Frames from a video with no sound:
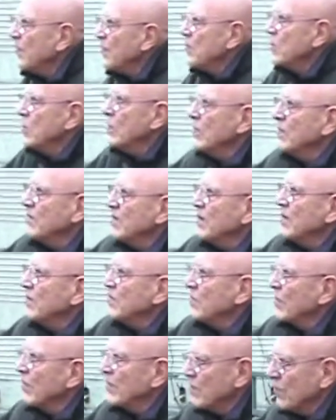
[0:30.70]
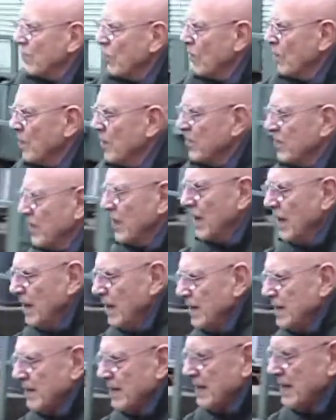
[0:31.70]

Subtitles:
use these transformers to